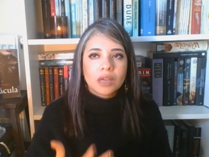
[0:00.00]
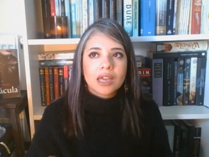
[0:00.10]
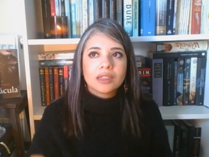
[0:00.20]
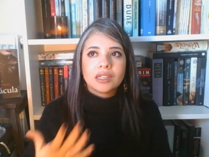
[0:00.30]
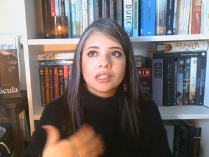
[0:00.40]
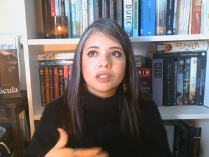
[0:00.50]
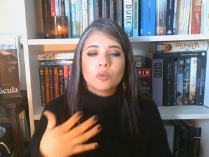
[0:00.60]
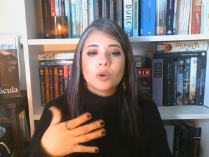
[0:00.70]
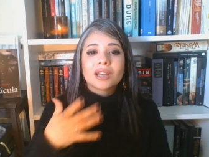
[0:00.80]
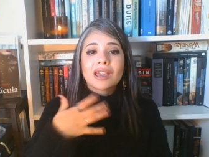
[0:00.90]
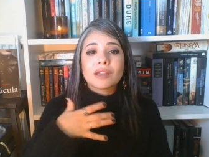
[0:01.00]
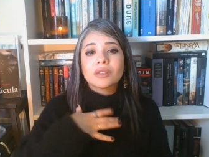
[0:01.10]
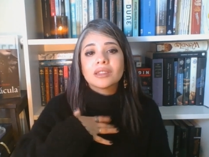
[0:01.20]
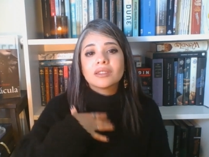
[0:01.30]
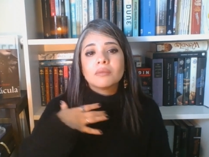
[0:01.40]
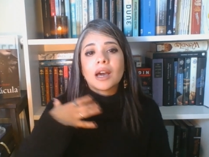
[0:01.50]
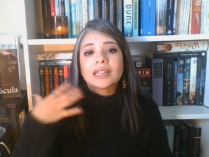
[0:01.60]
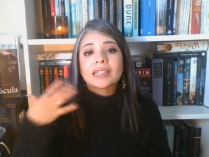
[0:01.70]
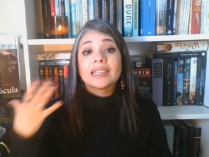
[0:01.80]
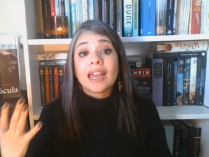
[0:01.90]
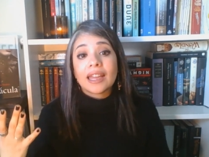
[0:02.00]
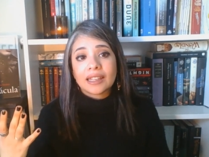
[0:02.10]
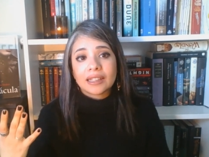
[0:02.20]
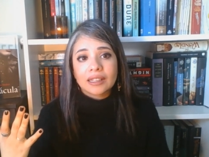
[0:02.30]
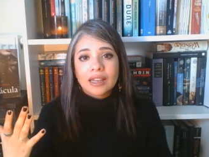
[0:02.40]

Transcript: and then when I read them again,